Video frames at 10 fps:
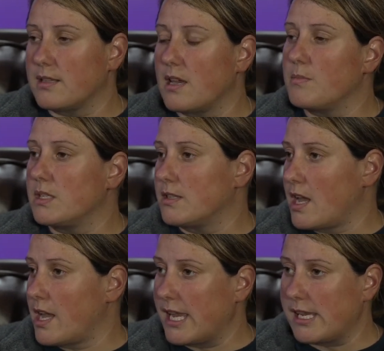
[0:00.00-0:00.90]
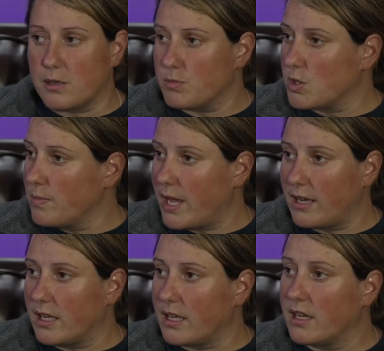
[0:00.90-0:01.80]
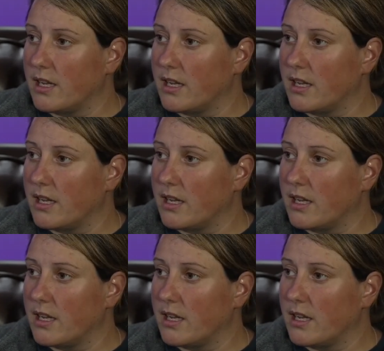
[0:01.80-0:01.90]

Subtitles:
that means they're asymptomatic,